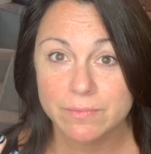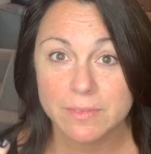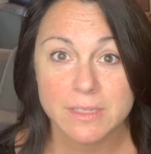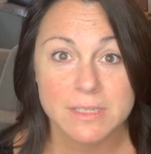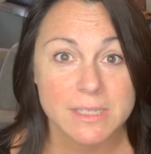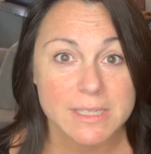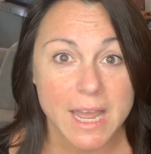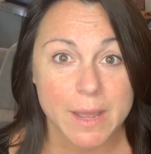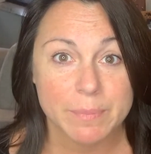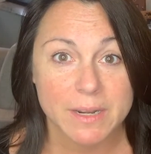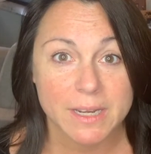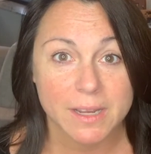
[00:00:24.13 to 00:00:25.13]
This is
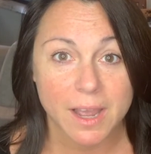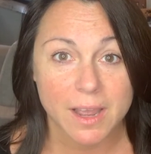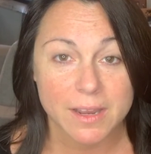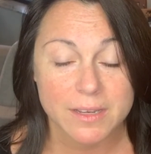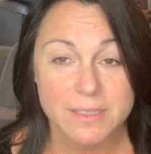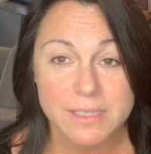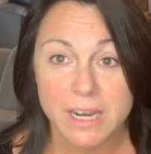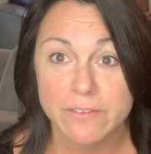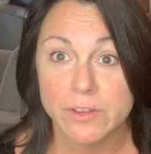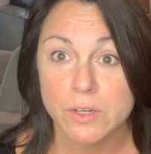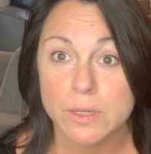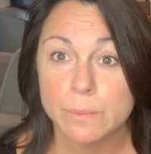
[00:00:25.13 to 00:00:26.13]
happening, guys. I
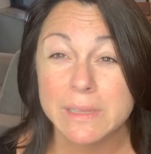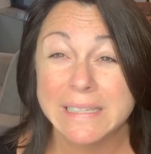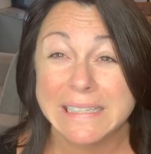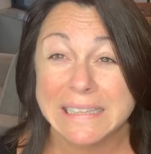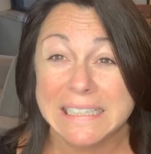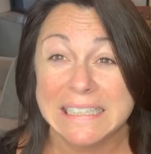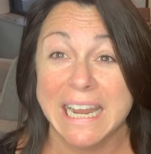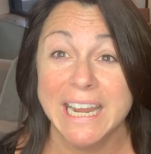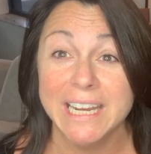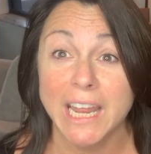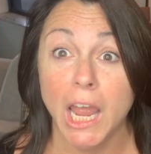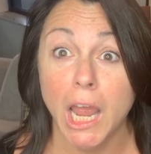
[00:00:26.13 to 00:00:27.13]
feel completely
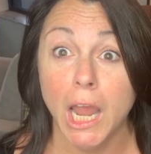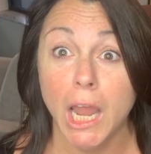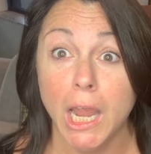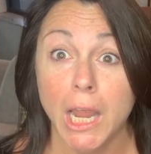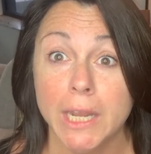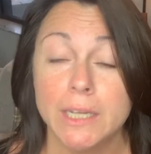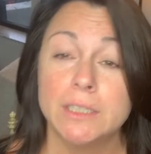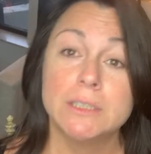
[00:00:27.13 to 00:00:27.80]
naked.